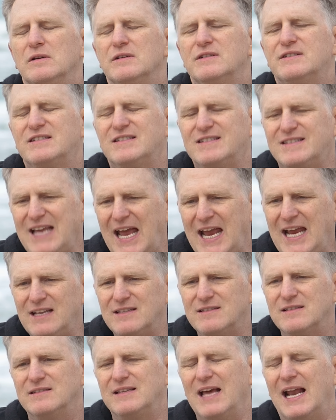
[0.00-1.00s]

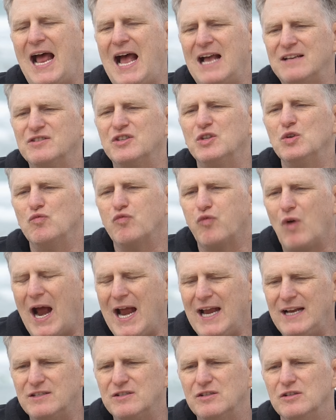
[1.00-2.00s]
state that has the
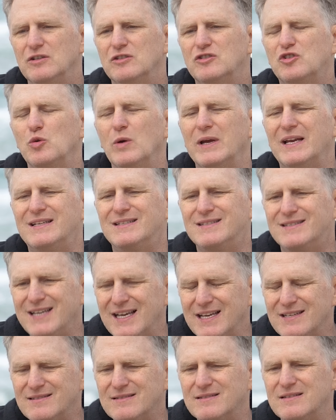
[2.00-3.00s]
right to
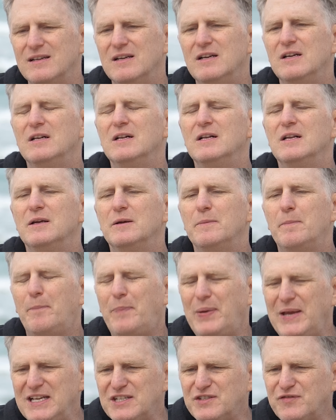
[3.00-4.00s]
exist
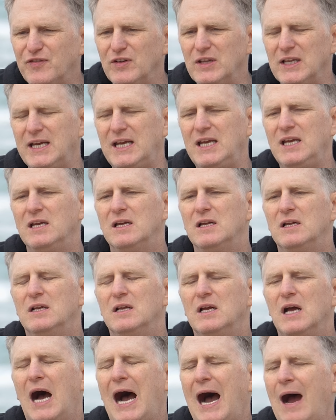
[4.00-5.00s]
peacefully.
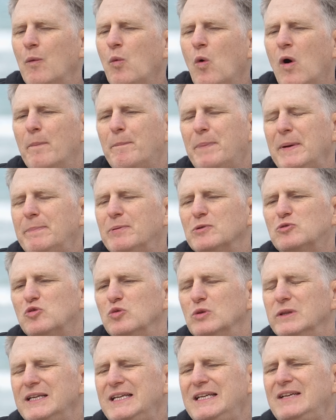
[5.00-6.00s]
I want people to
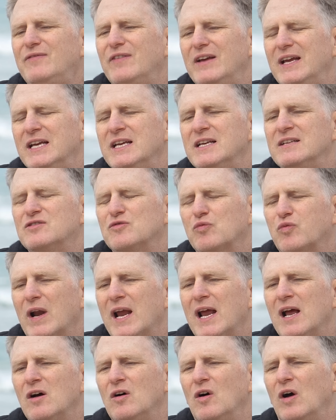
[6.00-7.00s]
leave
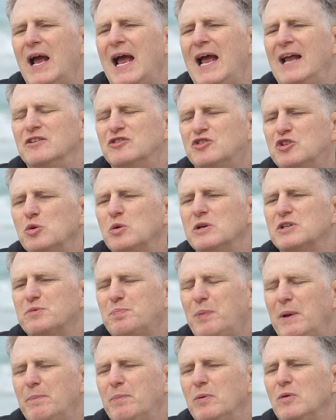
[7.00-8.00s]
Israel and Jewish
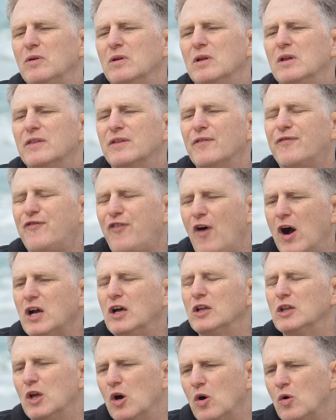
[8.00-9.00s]
people the fuck
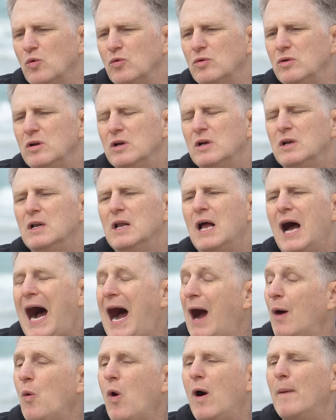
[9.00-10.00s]
alone.
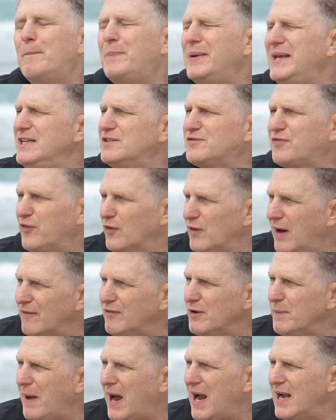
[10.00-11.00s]
I want peace for
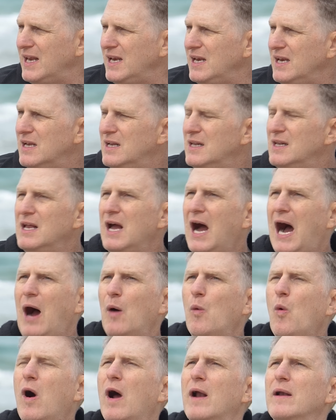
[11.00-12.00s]
everybody. I
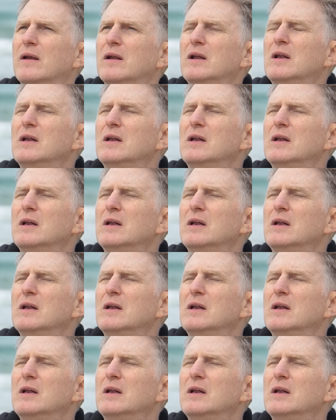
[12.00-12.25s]
want